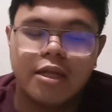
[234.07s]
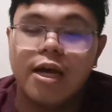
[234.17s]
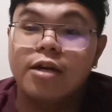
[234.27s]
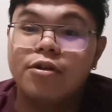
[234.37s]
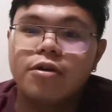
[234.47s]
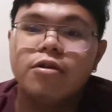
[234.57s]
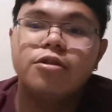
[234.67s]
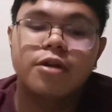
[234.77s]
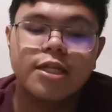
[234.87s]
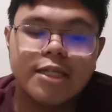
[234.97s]
In
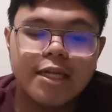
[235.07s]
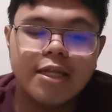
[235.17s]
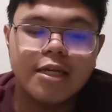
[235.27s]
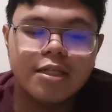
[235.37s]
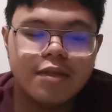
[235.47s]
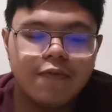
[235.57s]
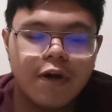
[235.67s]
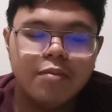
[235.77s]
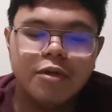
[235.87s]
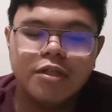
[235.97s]
agricultural settings,
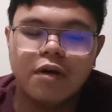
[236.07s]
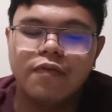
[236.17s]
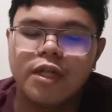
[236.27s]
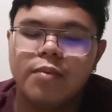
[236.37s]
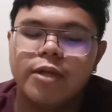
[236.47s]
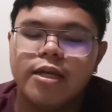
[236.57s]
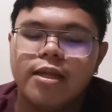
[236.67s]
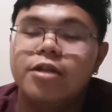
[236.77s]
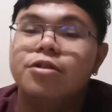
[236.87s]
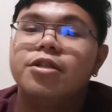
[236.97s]
farmers often apply
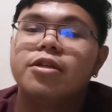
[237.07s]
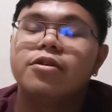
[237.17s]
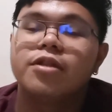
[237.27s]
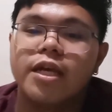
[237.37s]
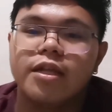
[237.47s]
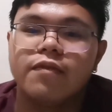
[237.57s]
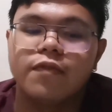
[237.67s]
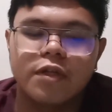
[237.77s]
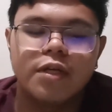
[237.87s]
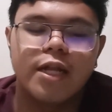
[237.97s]
nitrogen-containing
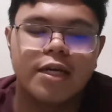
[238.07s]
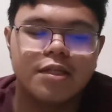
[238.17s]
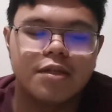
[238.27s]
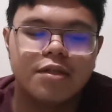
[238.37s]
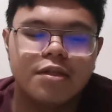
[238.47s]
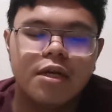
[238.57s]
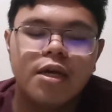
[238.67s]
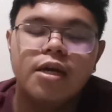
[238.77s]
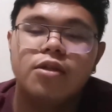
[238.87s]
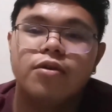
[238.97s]
fertilizers
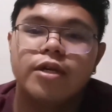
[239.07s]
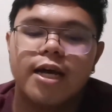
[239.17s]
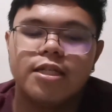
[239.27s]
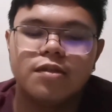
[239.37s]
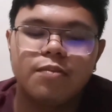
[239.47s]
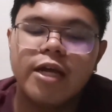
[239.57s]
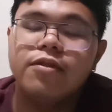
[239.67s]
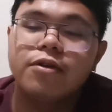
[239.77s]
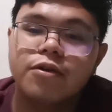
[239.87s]
to enhance plant